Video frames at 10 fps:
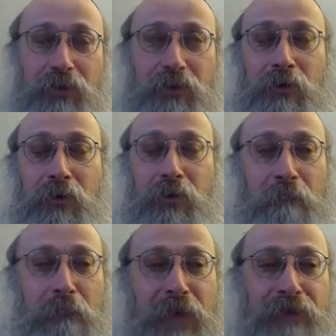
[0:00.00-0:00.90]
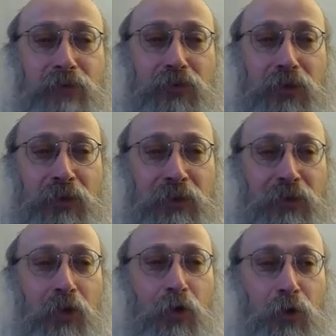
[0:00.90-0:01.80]
You augment in
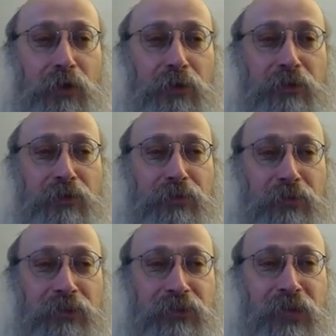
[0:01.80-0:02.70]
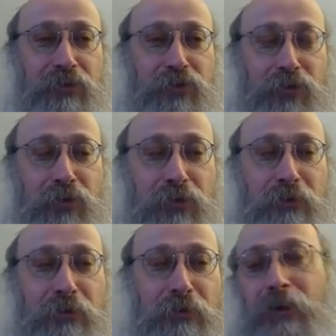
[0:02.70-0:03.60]
holiness, in sanctity,
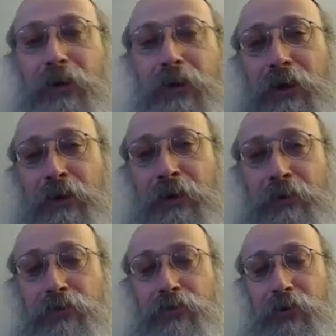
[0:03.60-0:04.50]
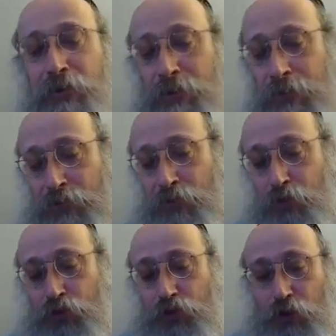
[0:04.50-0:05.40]
and you
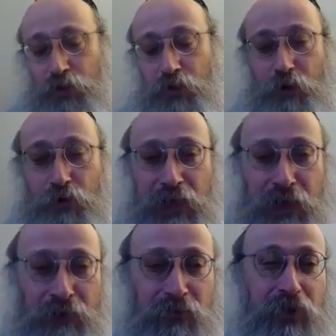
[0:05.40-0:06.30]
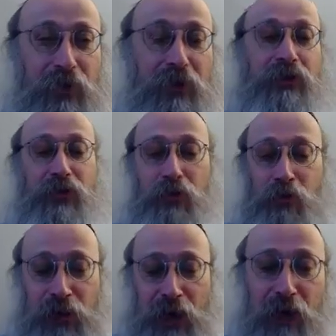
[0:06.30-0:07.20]
don't go down. So
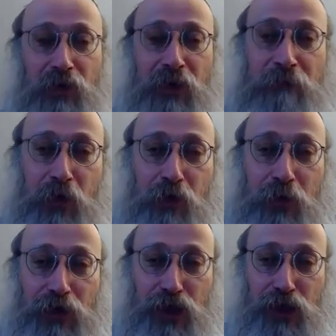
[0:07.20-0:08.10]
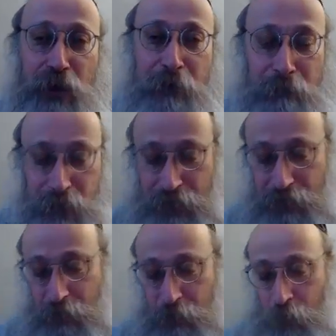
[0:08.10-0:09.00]
now that Baruch Hashem,
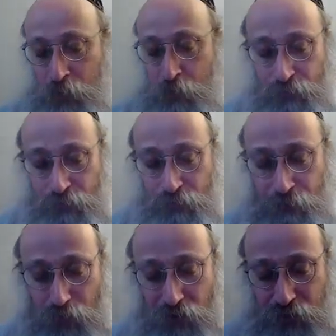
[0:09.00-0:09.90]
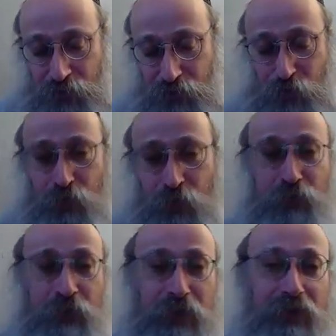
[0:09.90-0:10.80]
we were forced
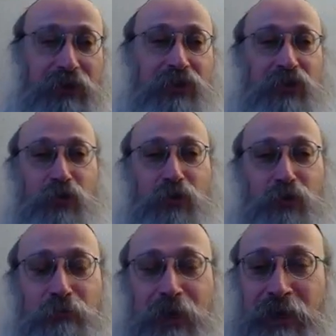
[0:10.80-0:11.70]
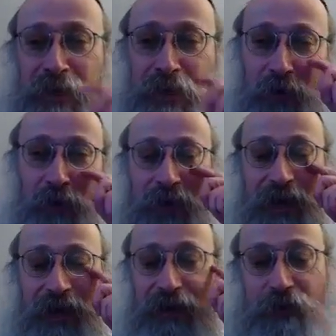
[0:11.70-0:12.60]
into Zoom and all
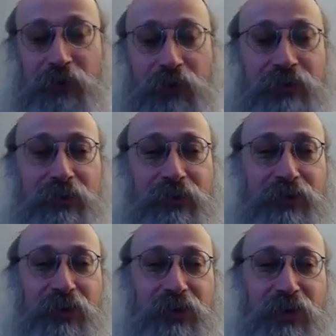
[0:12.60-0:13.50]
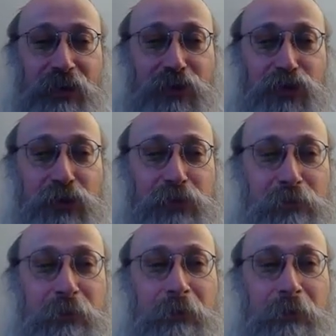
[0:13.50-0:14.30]
kinds of things and this technology,